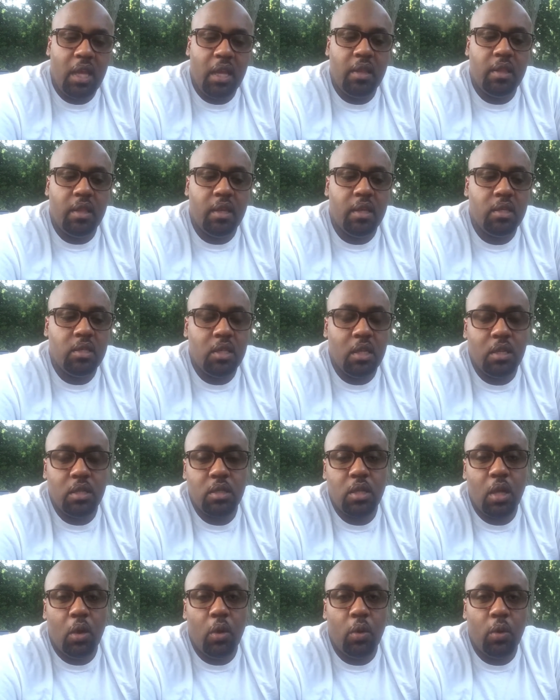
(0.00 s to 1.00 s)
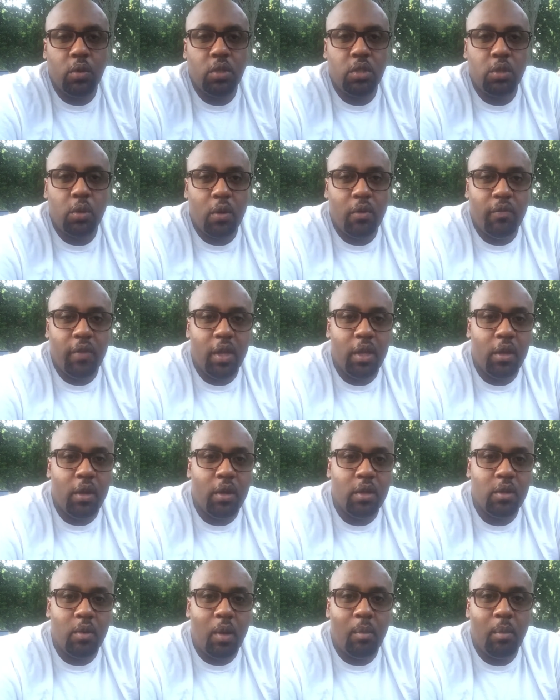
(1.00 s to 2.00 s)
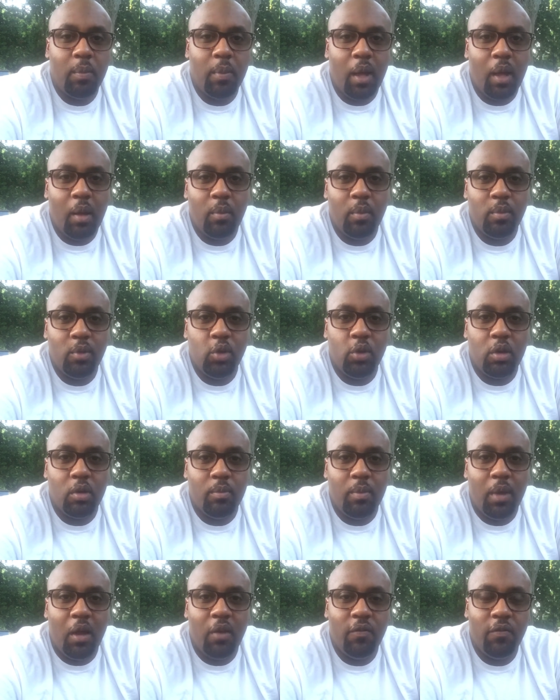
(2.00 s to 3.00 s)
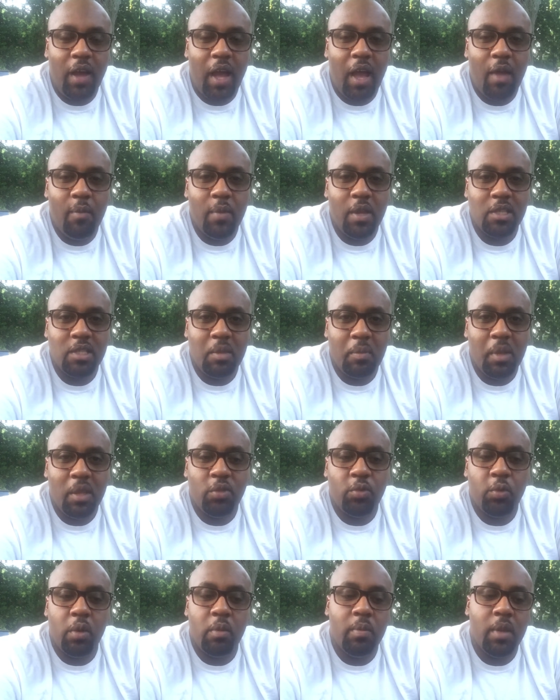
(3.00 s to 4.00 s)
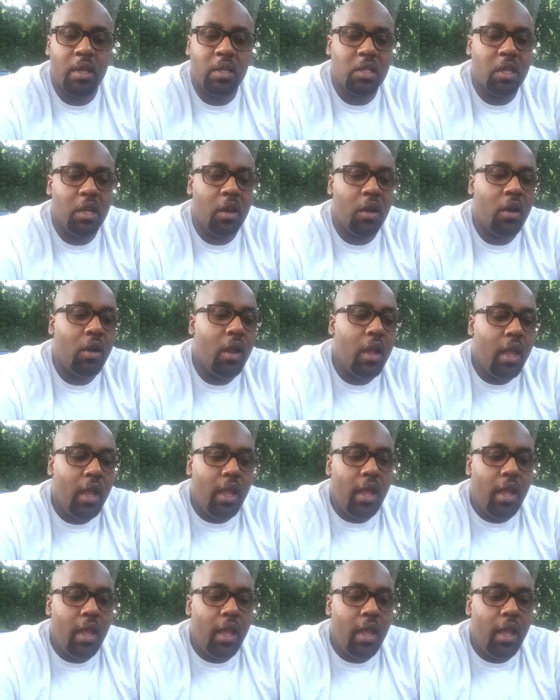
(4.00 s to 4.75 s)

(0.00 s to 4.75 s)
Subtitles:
this in this whole short video. I'm doing it in about 5 minutes. I'm at 3 minutes here.